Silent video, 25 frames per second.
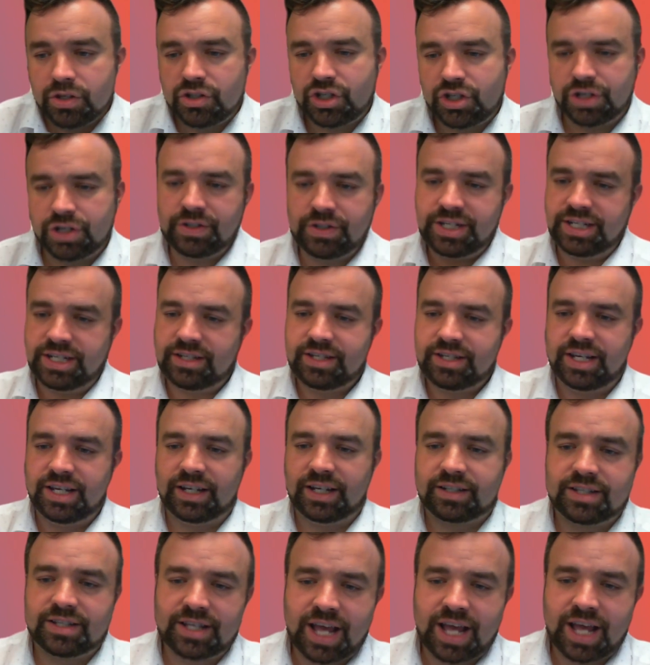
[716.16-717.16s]
Duty
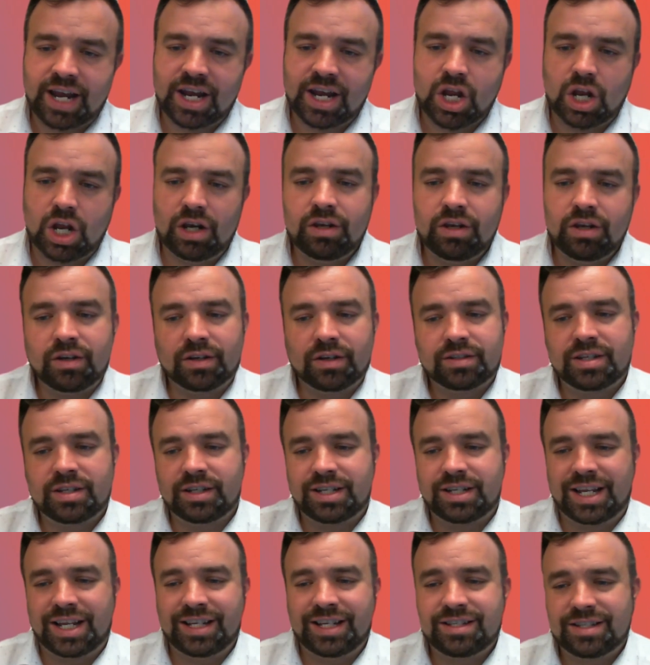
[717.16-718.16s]
6 then looks
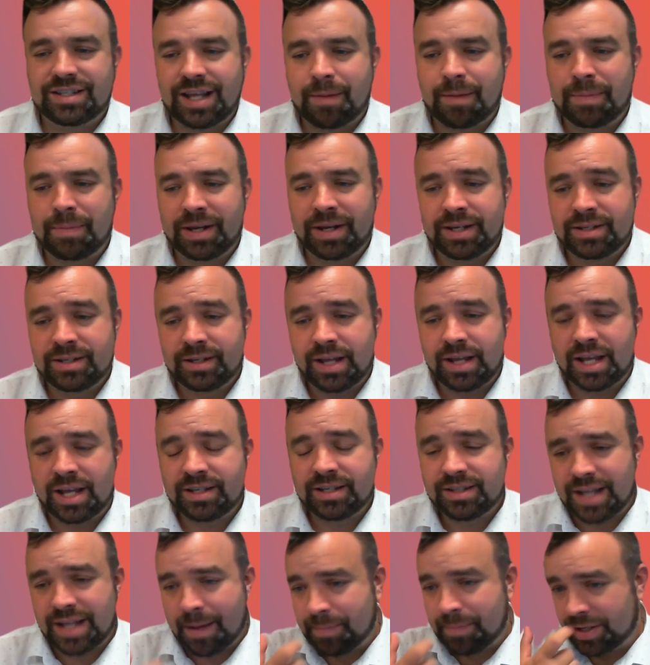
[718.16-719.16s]
at
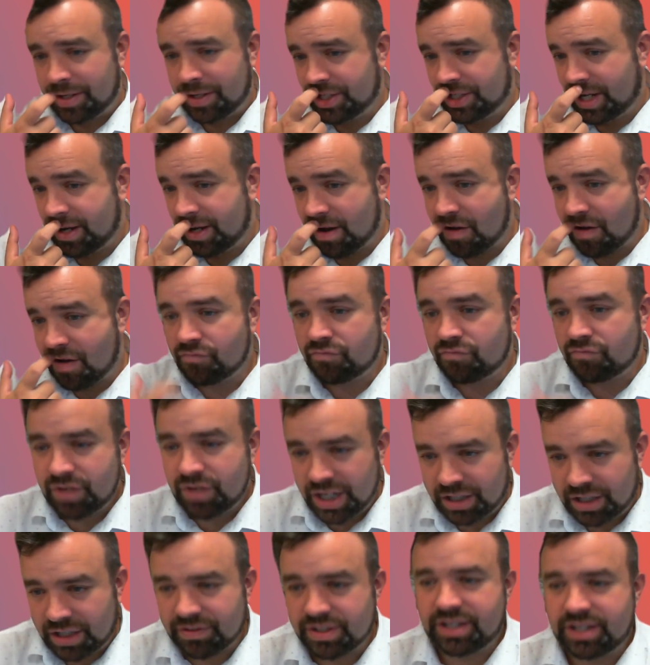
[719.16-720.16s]
establishing
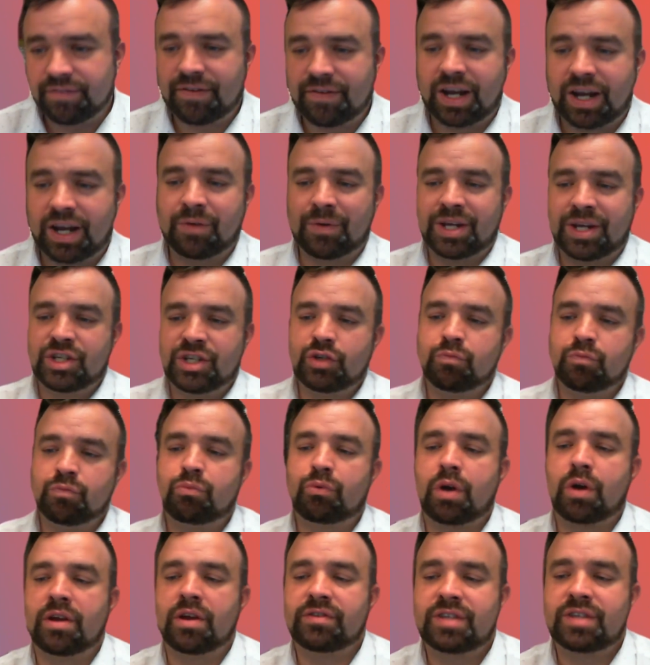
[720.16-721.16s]
rigorous evaluation
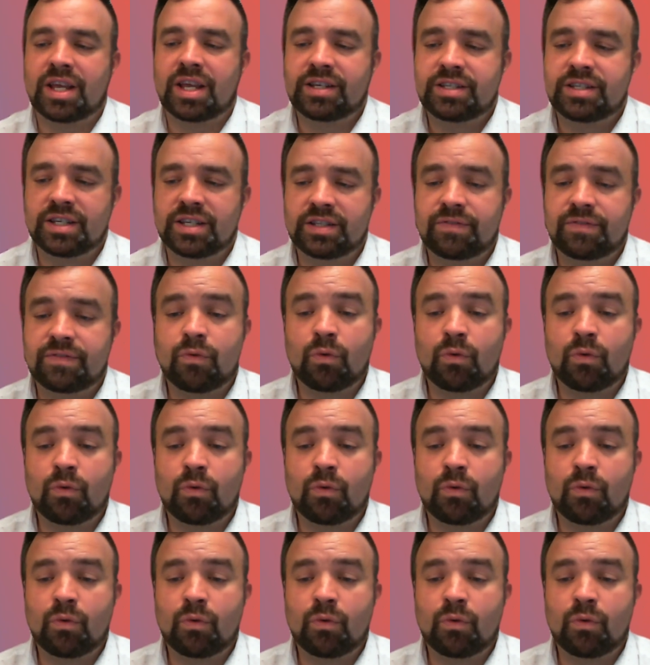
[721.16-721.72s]
processes